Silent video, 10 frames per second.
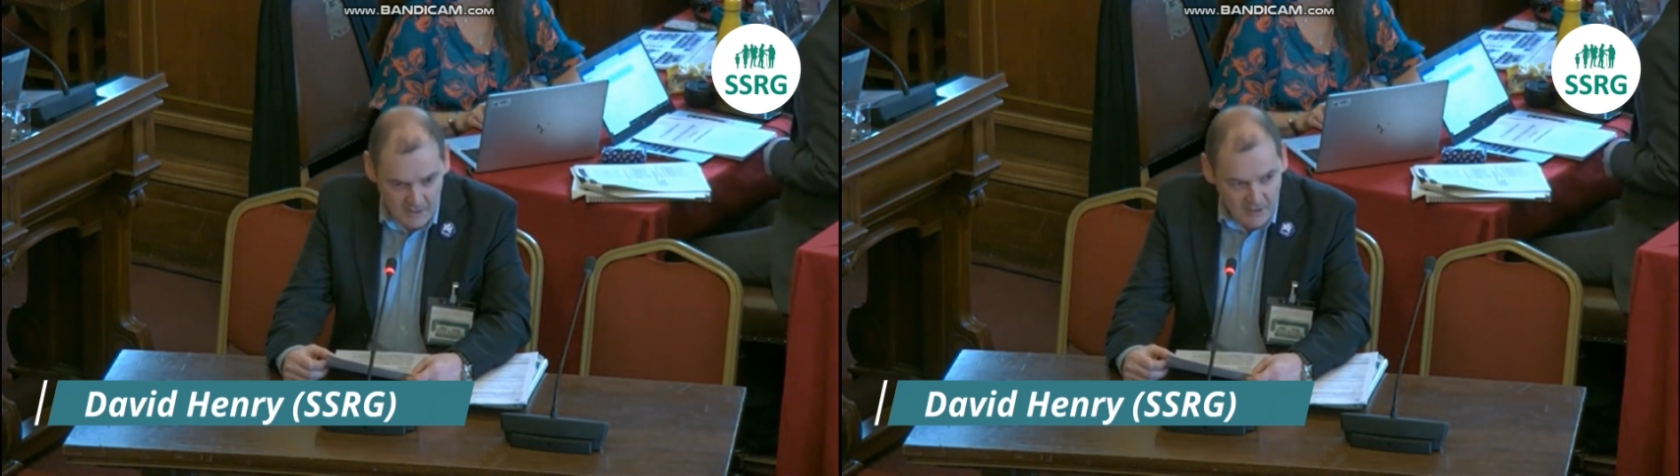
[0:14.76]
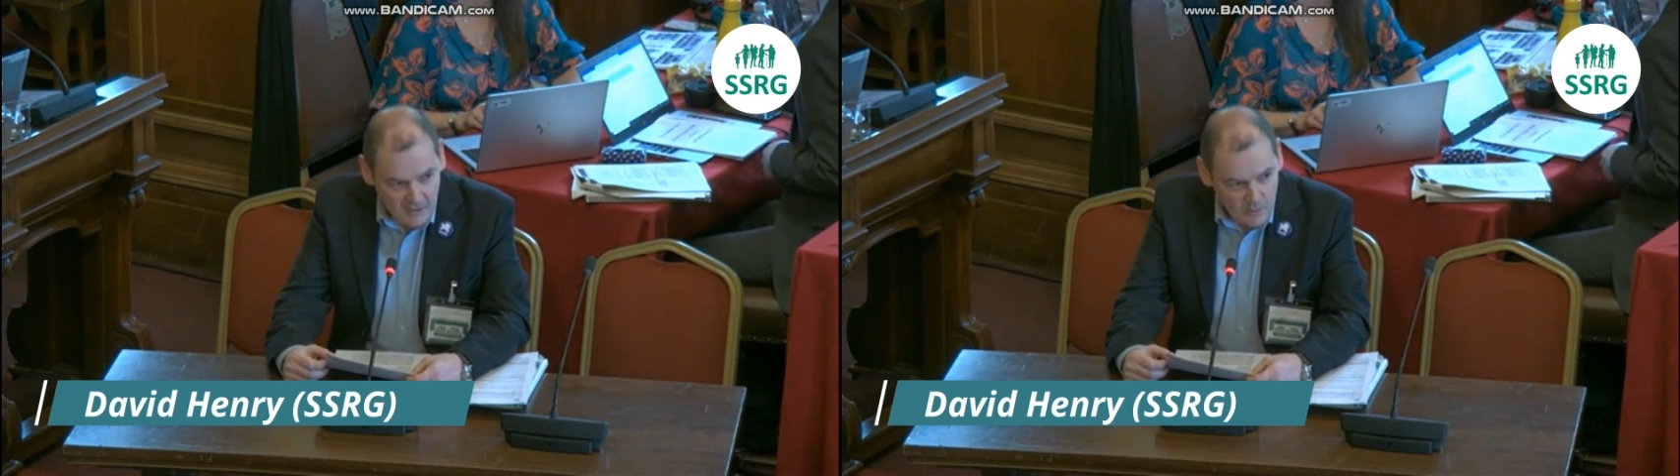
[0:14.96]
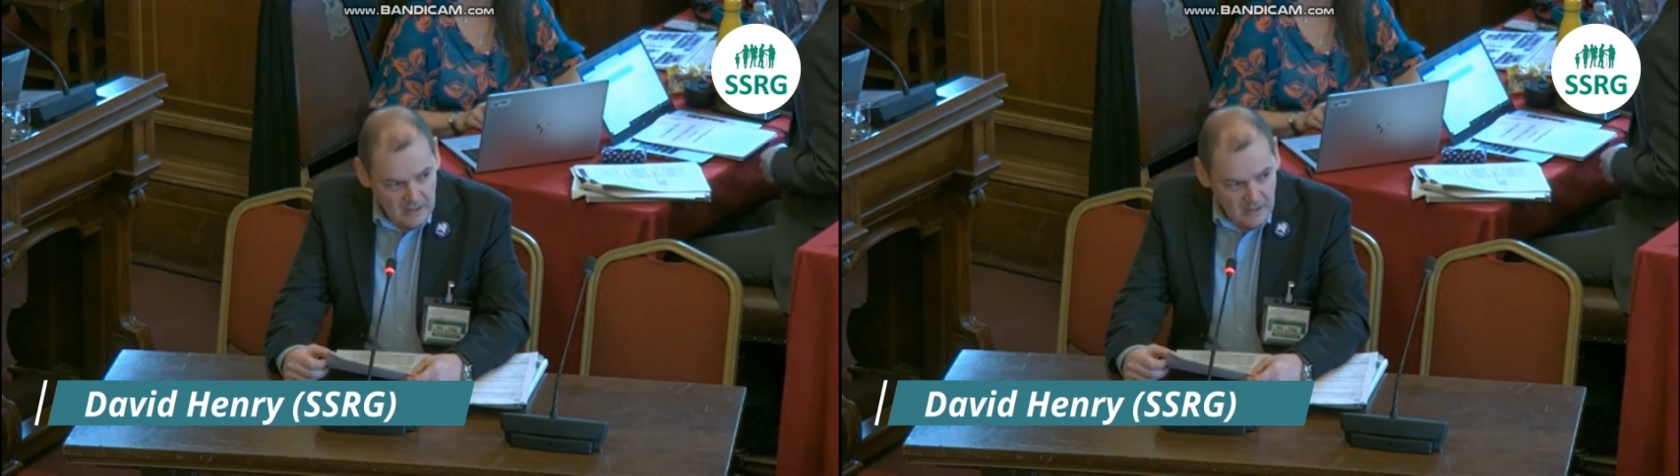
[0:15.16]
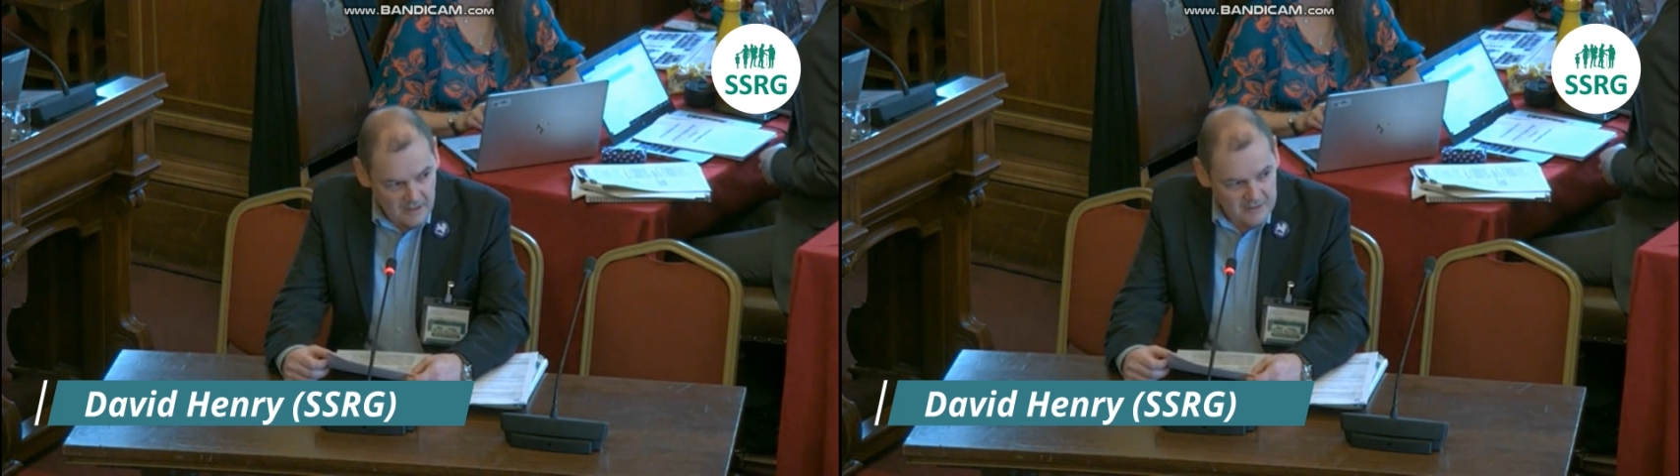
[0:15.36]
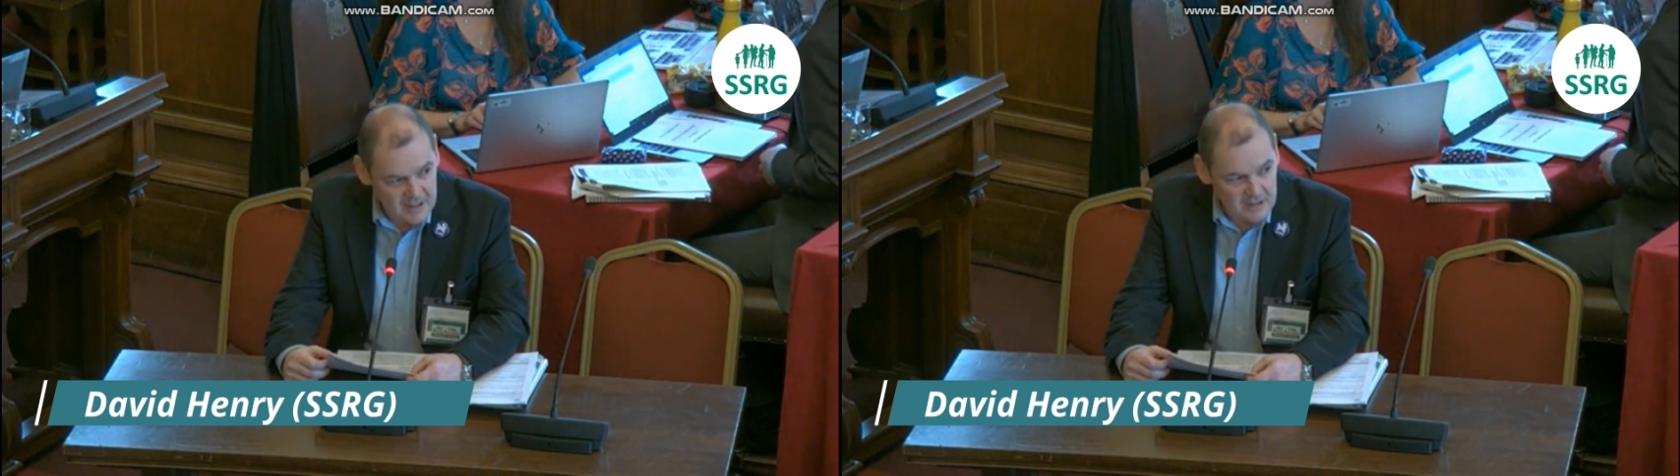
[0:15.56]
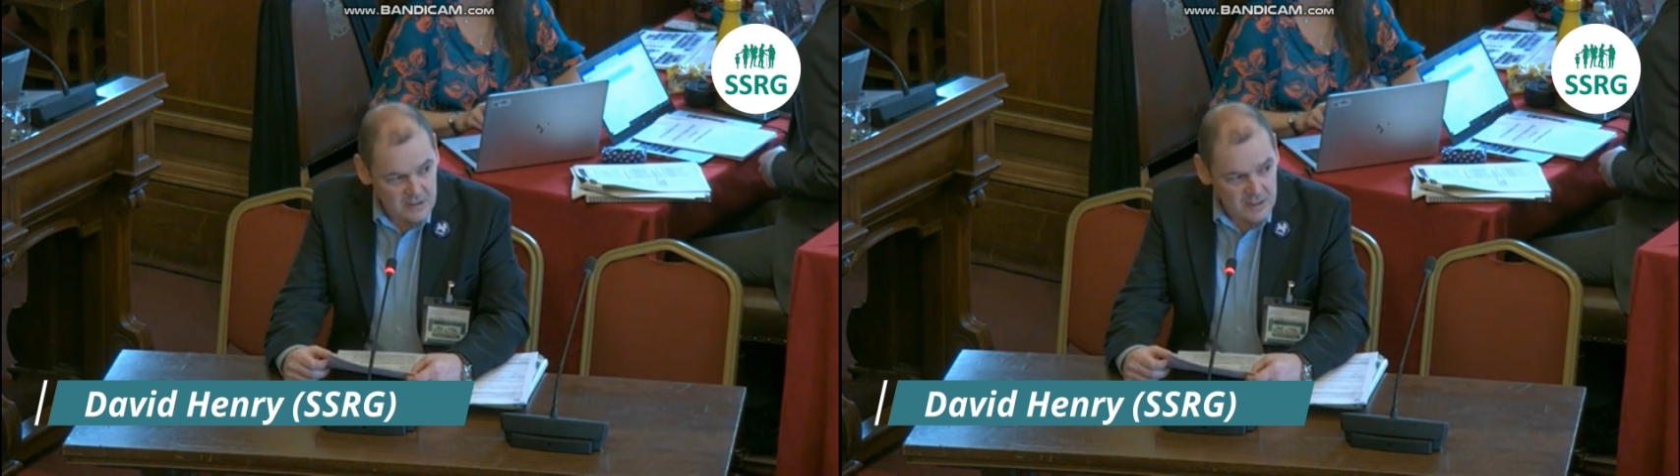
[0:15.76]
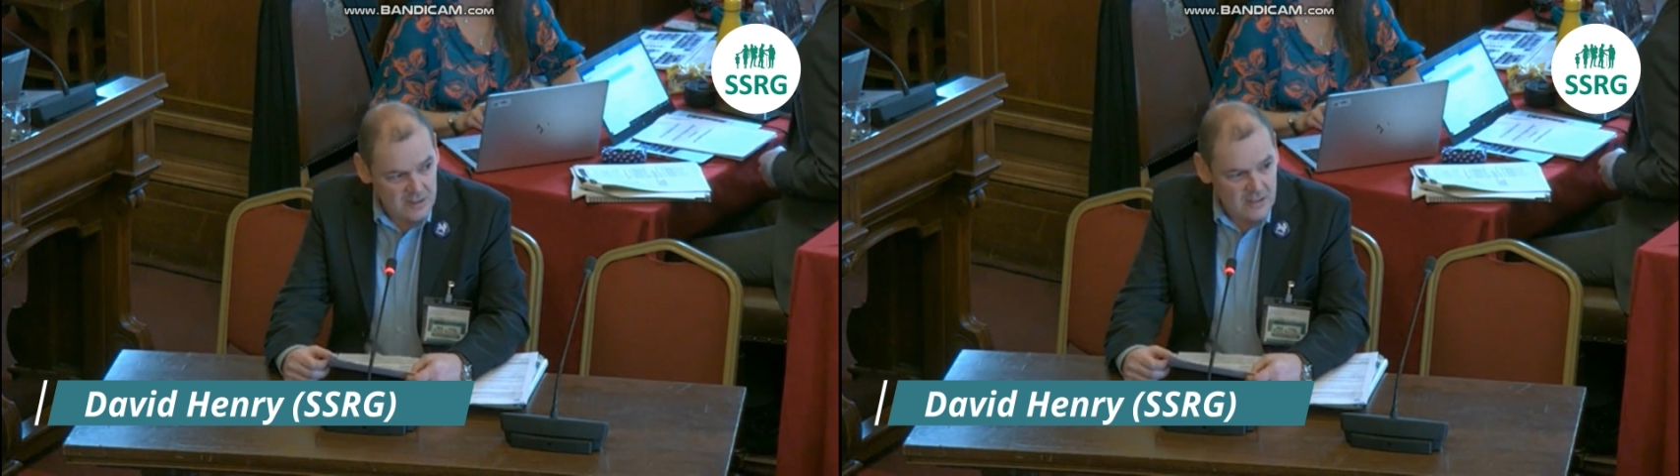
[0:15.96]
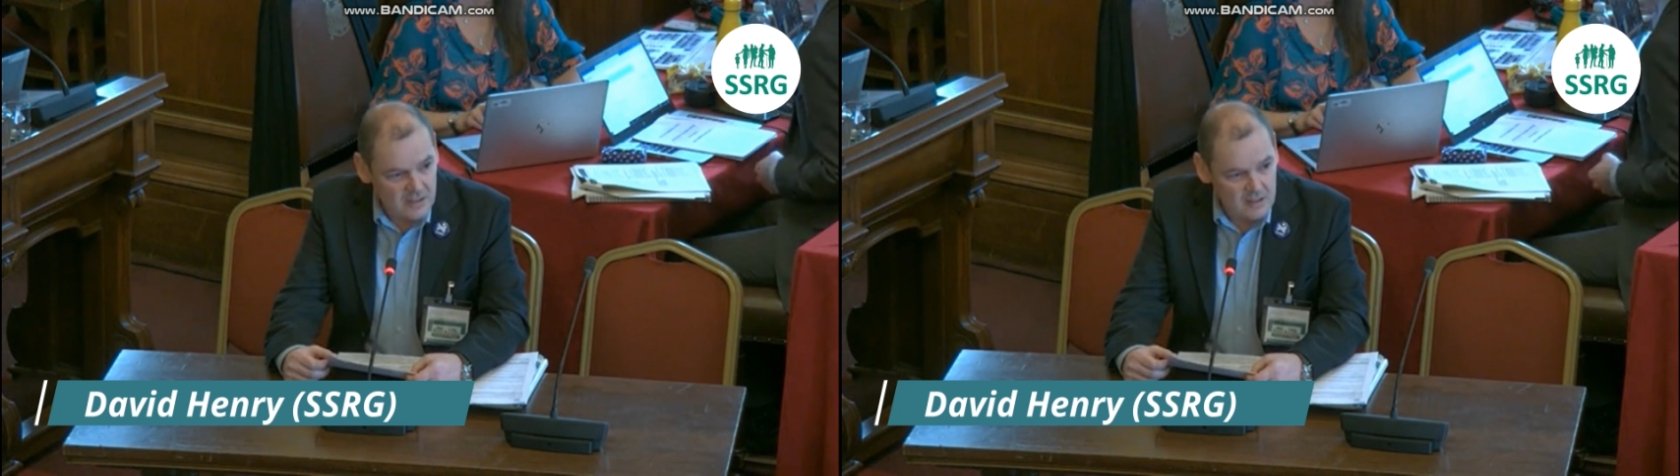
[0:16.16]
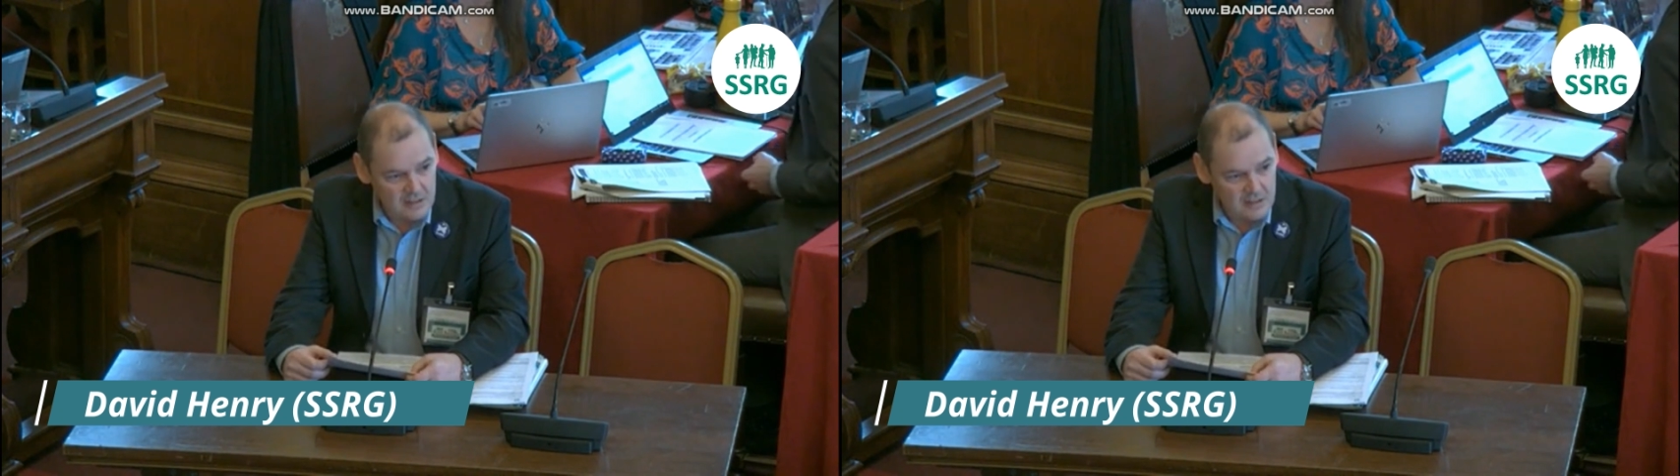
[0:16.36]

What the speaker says: We are a think tank